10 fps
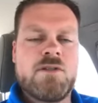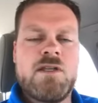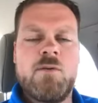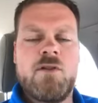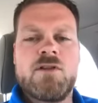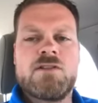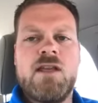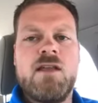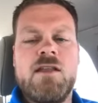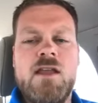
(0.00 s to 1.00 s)
see what it looks
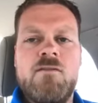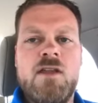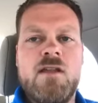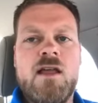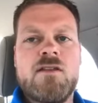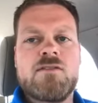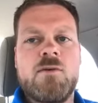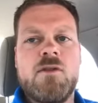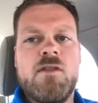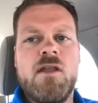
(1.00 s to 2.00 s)
like in the evening and that
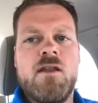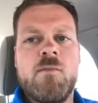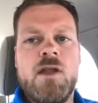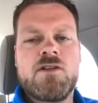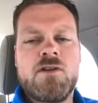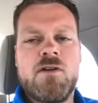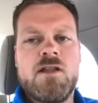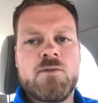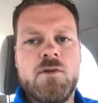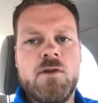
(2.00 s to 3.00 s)
sort of thing, and make sure
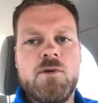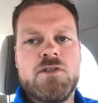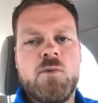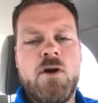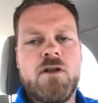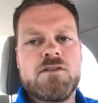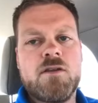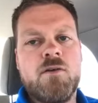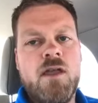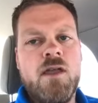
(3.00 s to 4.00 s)
that's really what you want.
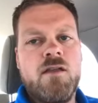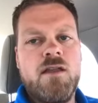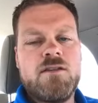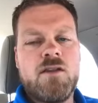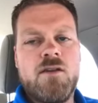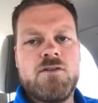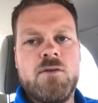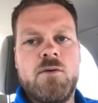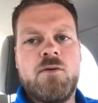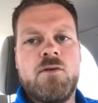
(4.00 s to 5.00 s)
So it's a good
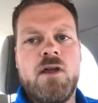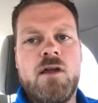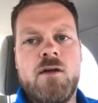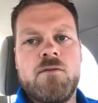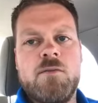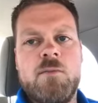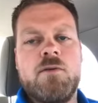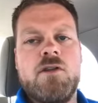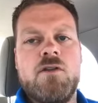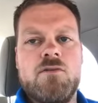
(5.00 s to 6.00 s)
tool to be able
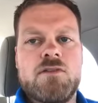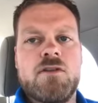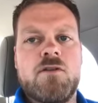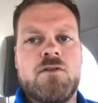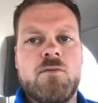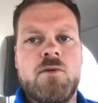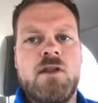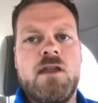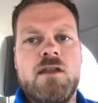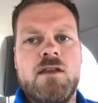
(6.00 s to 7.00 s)
to use to really
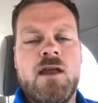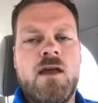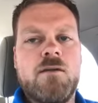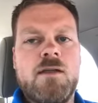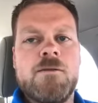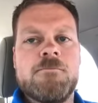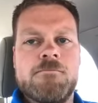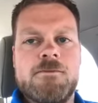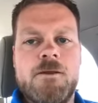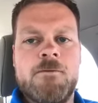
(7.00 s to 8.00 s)
get it dialed in.
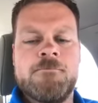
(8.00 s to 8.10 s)
So